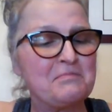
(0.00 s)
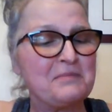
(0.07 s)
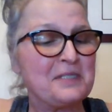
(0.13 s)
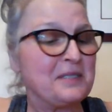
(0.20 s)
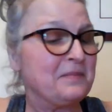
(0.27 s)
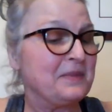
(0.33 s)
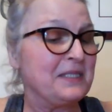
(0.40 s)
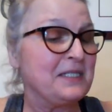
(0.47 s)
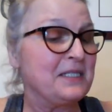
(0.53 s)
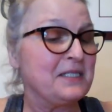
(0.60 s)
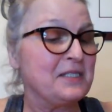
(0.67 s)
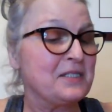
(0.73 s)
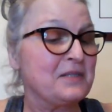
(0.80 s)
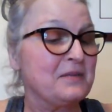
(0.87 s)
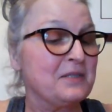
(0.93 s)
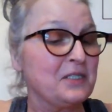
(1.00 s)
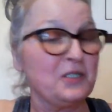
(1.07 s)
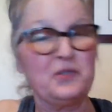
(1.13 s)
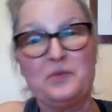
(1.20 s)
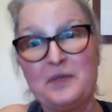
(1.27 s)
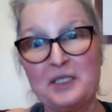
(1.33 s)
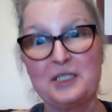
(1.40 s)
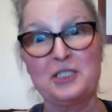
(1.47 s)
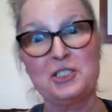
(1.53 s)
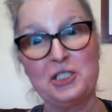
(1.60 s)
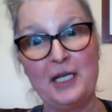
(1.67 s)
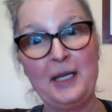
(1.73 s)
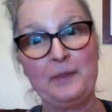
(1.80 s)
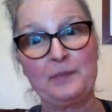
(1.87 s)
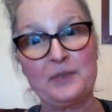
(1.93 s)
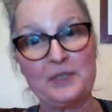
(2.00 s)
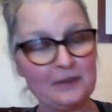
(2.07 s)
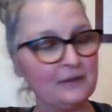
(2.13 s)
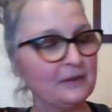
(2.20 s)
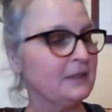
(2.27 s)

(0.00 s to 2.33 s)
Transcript: something is cubic shaped.